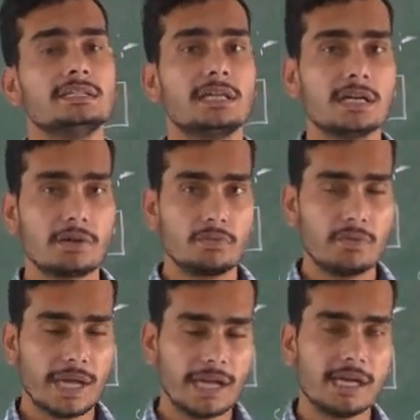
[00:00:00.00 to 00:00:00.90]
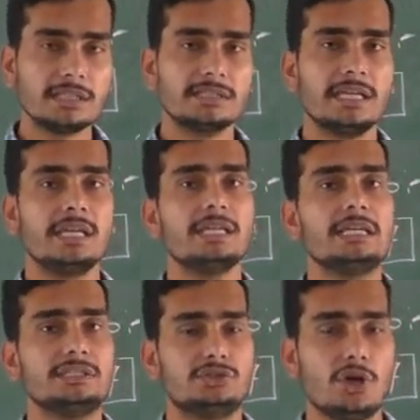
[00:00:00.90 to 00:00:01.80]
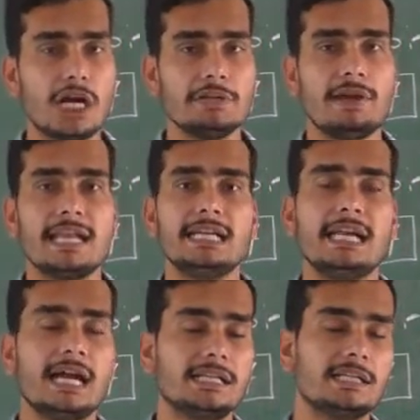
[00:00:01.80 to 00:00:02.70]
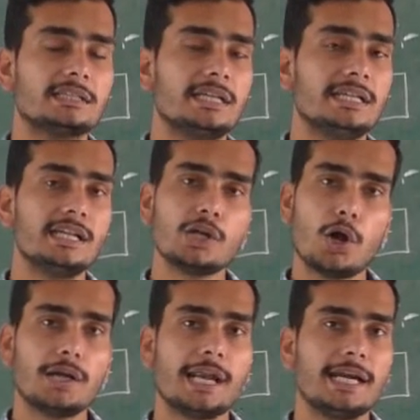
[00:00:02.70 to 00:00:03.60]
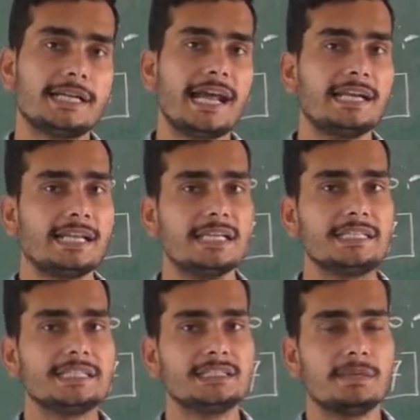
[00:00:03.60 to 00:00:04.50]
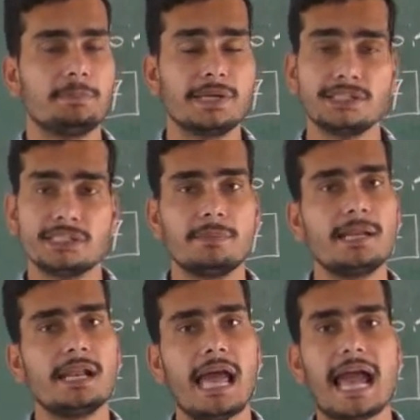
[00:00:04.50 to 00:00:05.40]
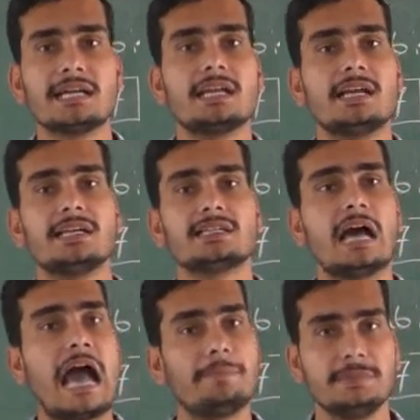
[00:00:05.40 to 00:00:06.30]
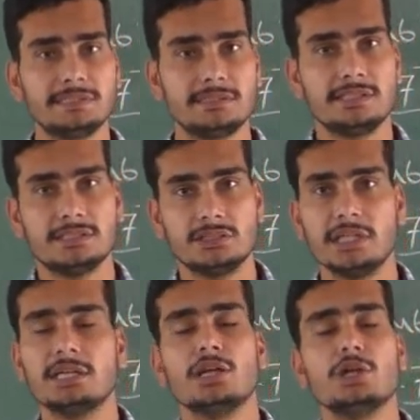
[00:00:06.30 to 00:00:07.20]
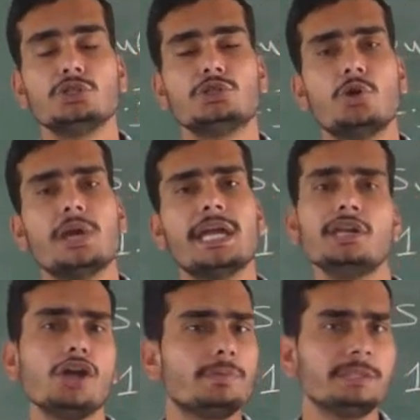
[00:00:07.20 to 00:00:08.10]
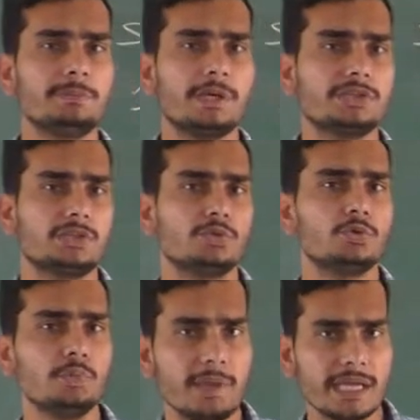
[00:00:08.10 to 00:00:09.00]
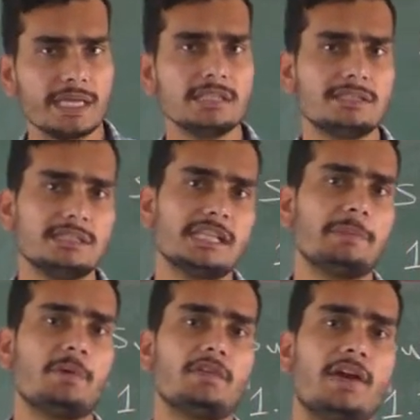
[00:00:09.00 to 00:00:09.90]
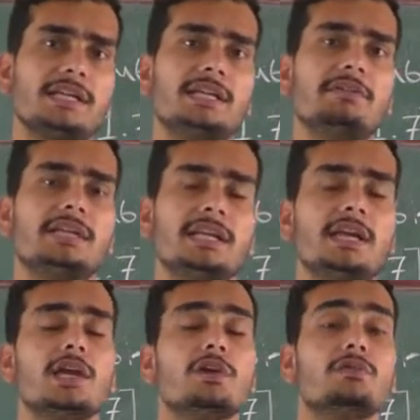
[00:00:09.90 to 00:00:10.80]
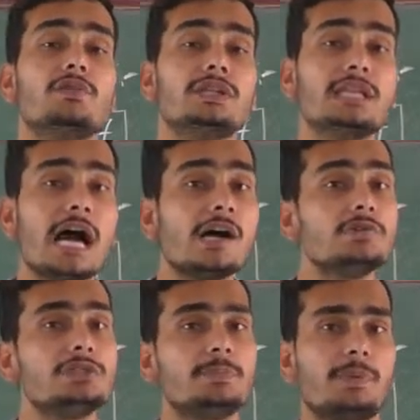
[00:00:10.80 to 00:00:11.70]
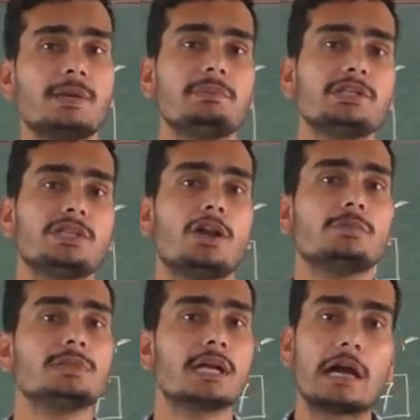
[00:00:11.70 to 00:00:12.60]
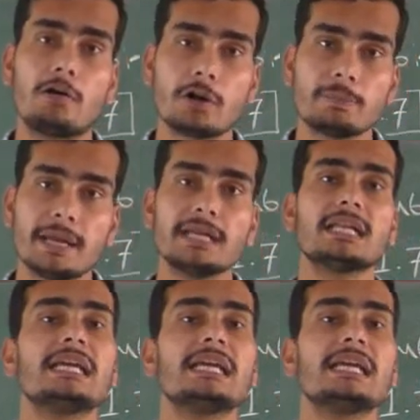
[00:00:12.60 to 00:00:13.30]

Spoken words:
the waiver thing is not valid under the Indian Contract Act, and it is a punishable act under the IPC section. So any of the person who making such type of activity without the permission of the government,